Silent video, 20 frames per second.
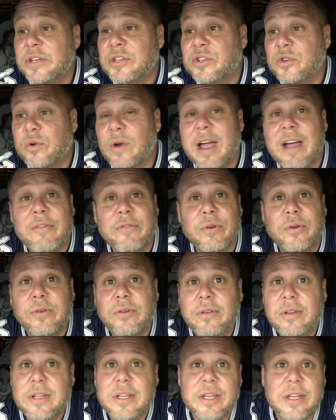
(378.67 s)
to travel
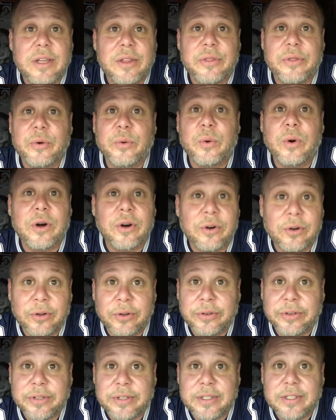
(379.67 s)
the world
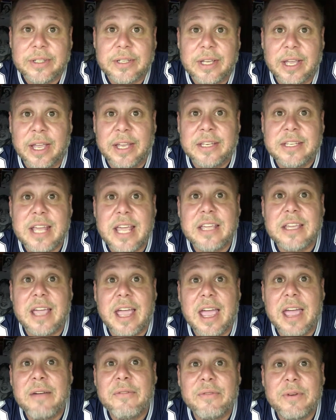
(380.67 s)
and take
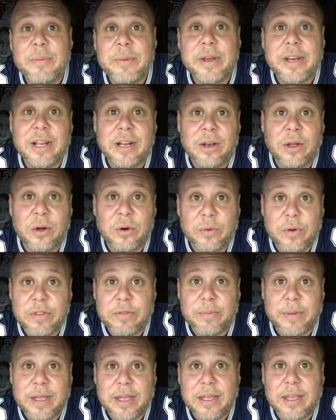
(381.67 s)
everybody along with
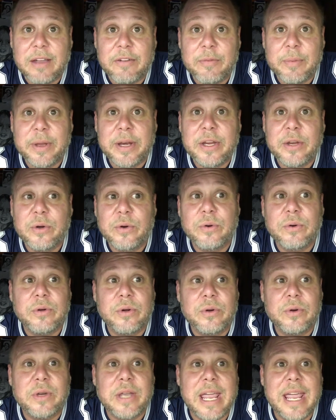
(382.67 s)
me everybody who,
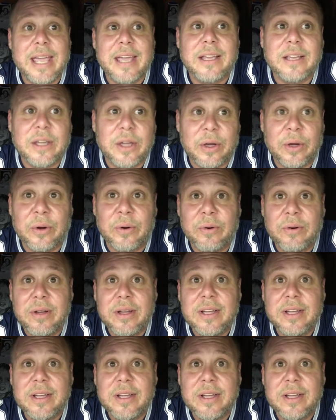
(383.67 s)
who can't go